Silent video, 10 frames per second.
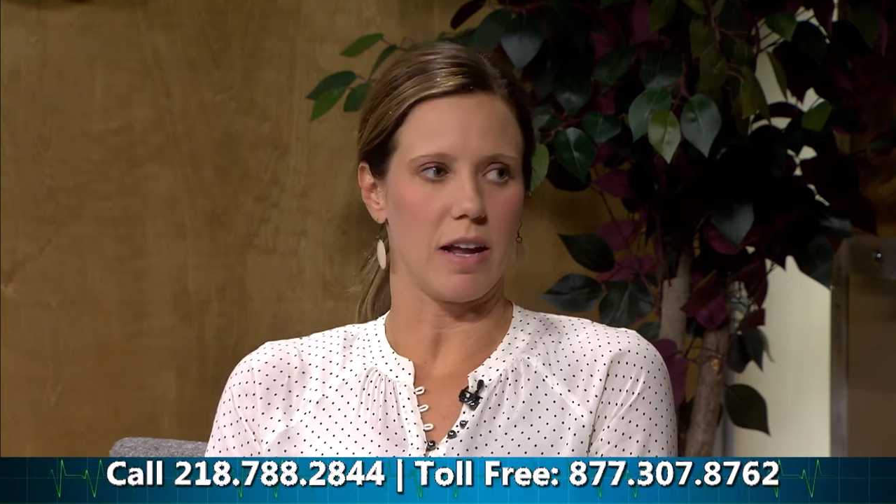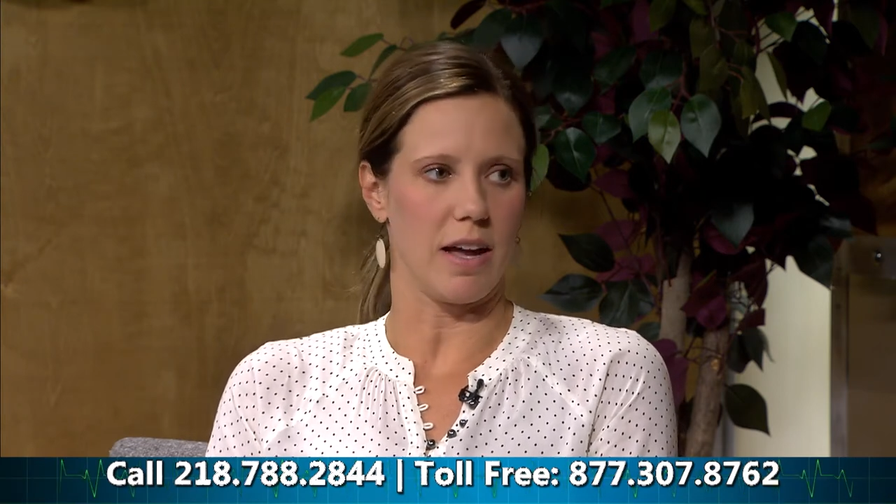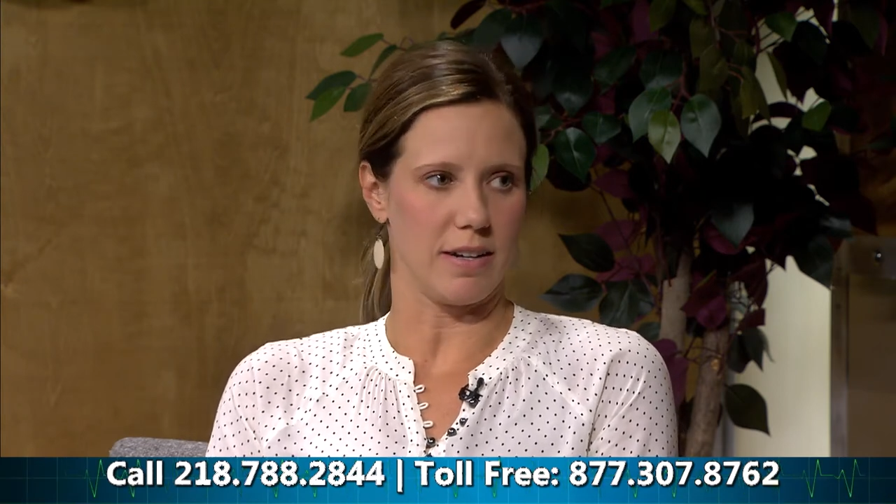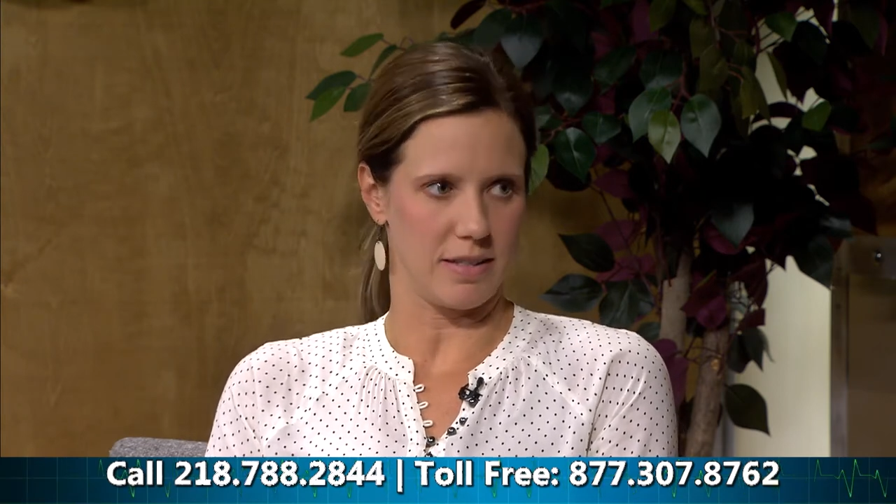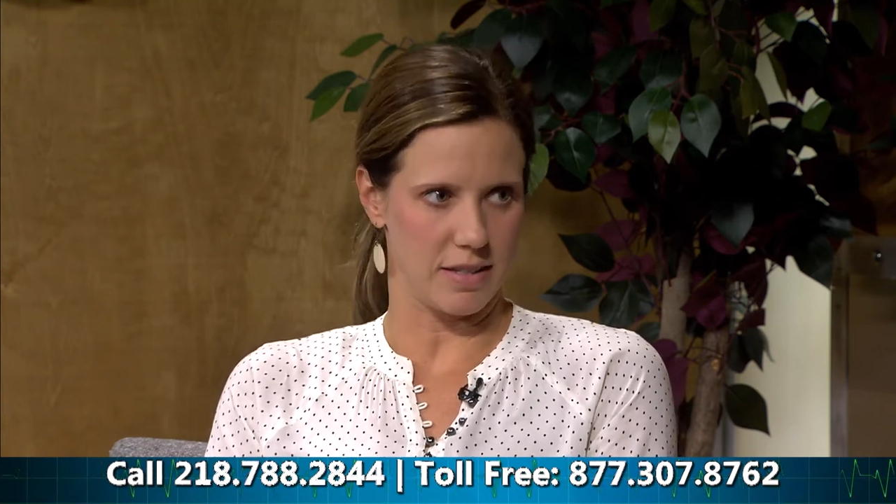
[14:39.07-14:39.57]

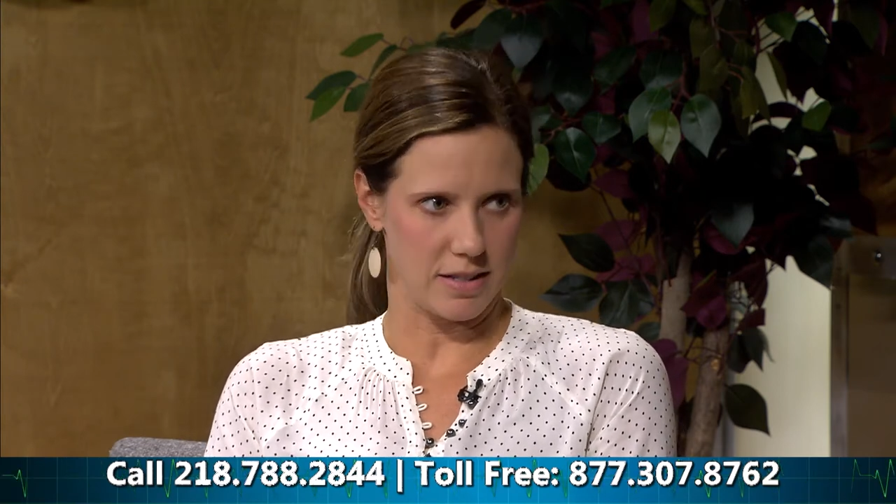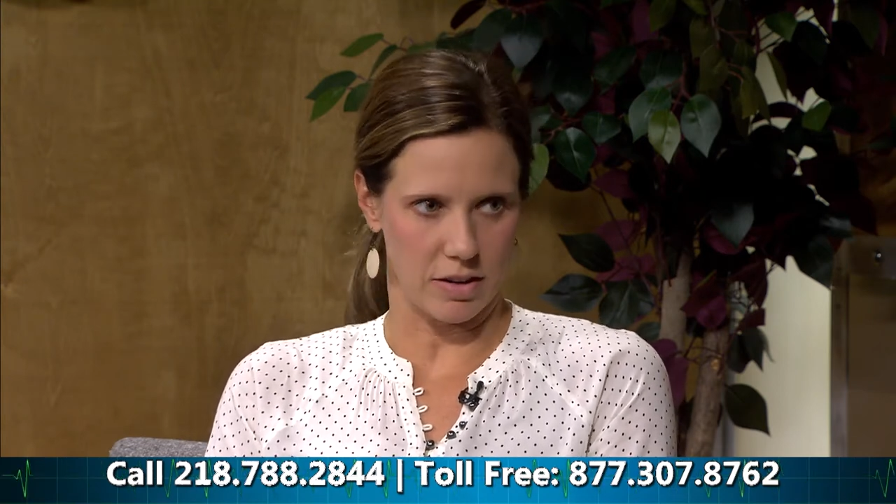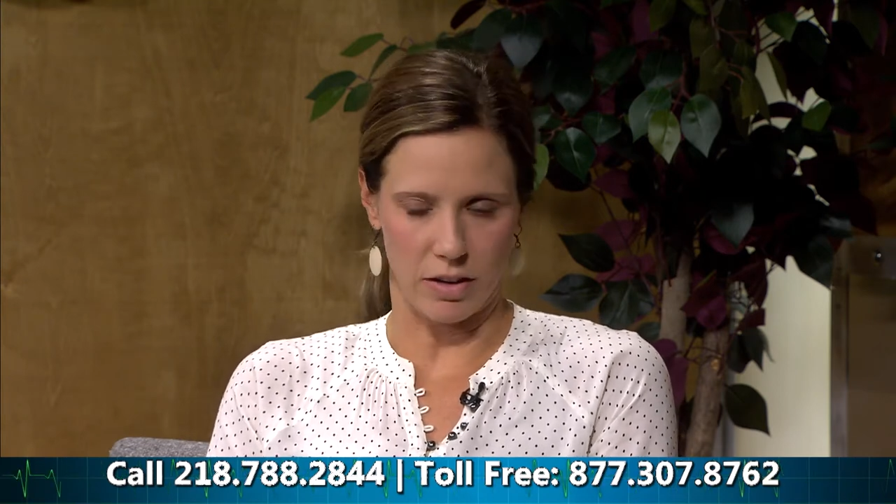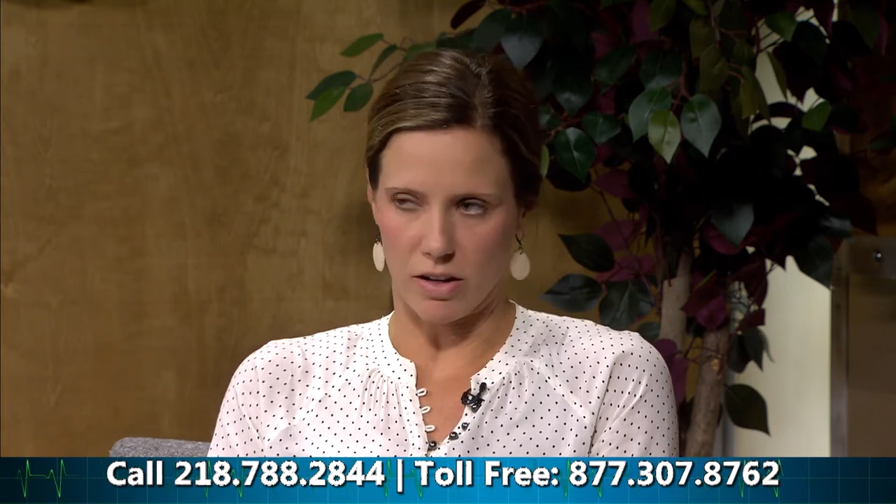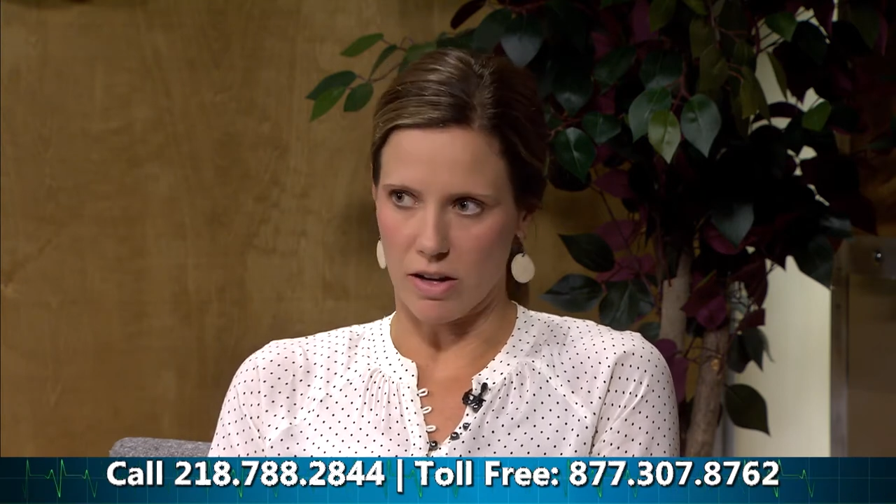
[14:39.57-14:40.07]
not
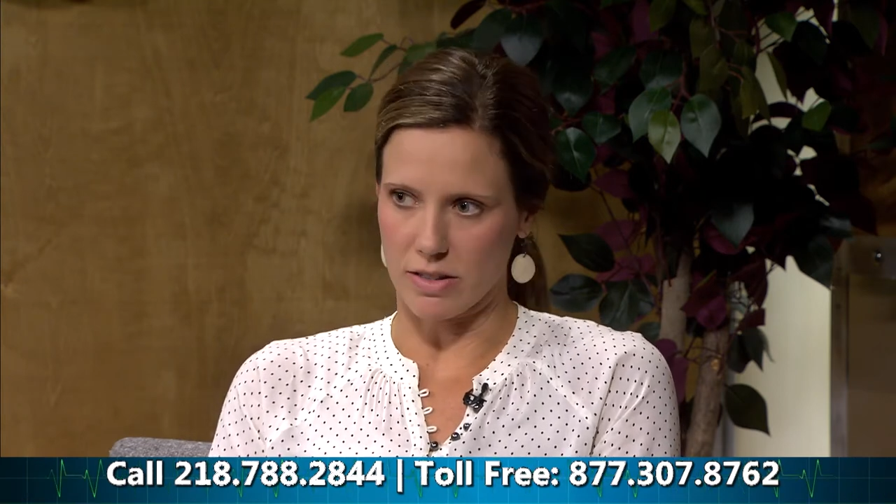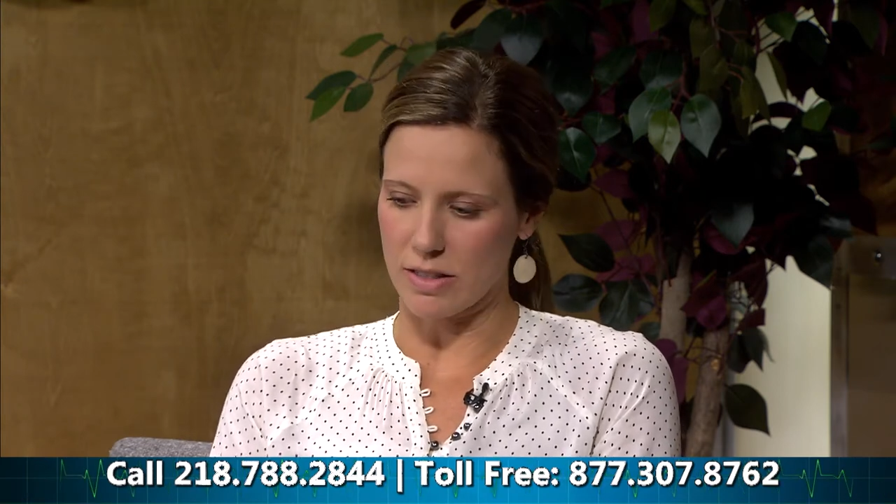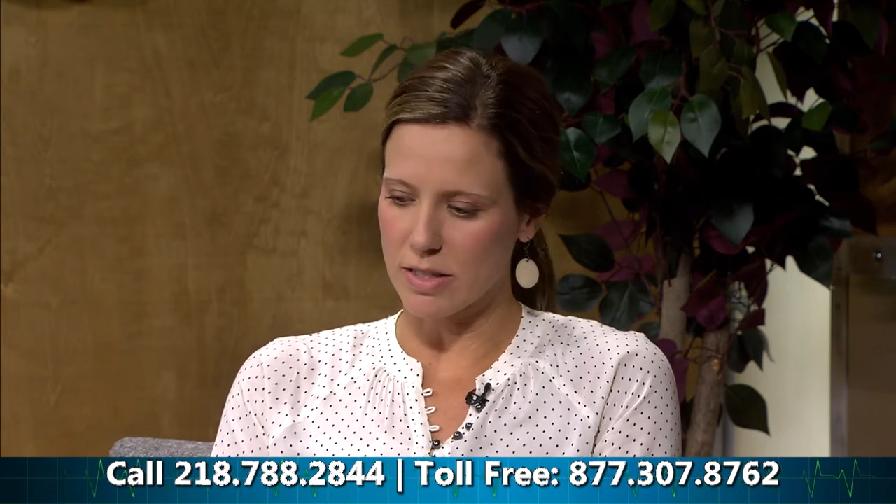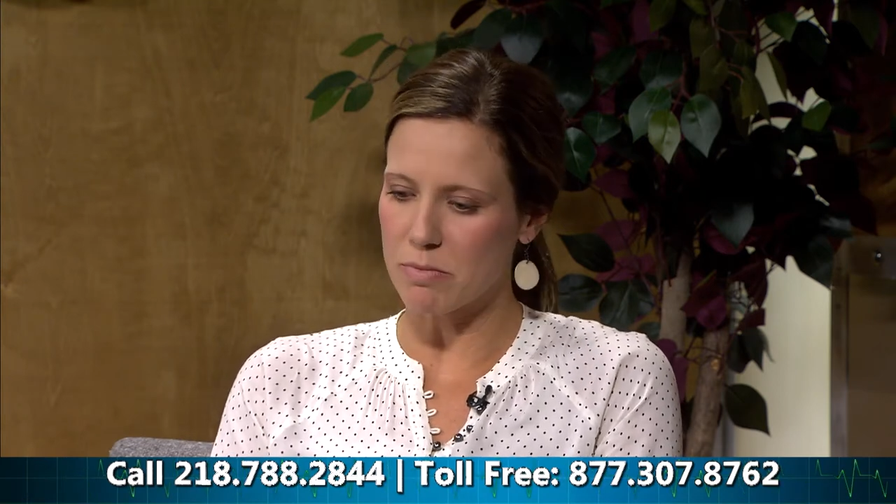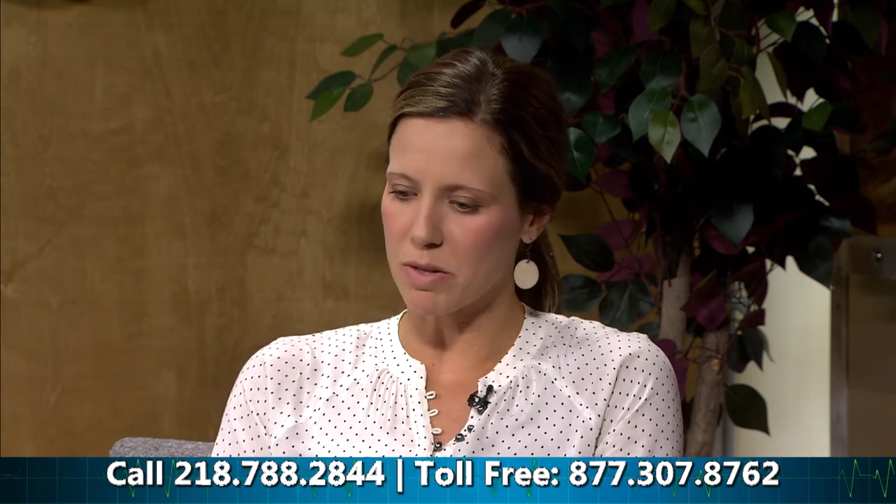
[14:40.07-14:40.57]
necessarily causing
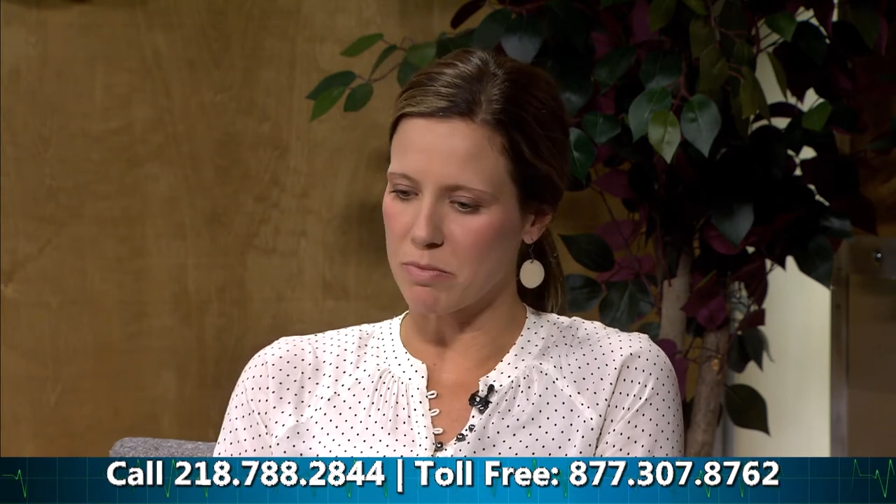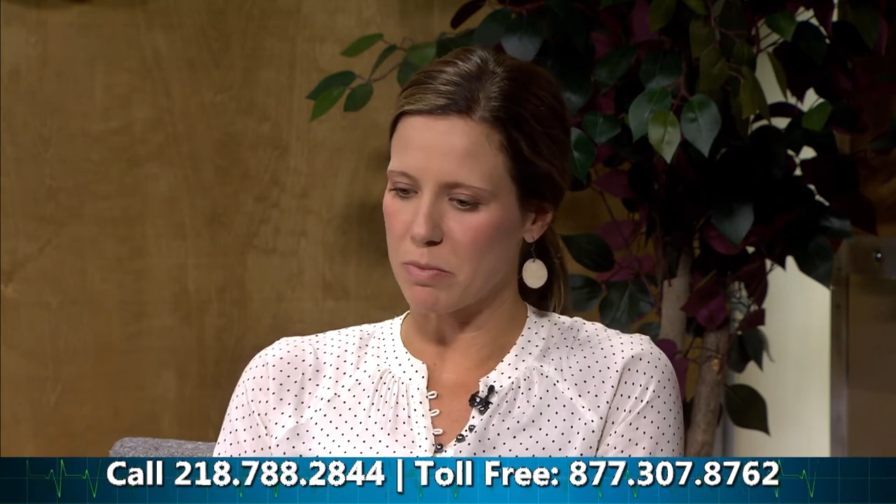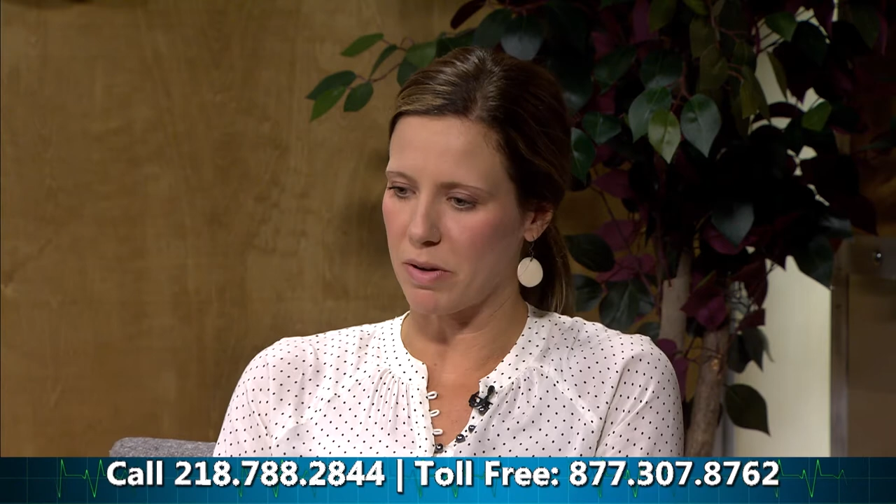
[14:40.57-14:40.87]
symptoms